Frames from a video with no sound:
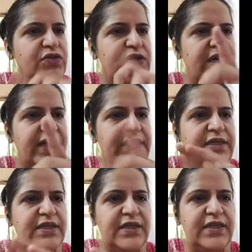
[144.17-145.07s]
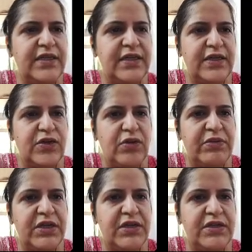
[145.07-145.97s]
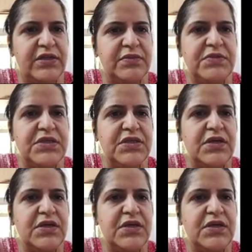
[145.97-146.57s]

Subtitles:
connected in the economical terms.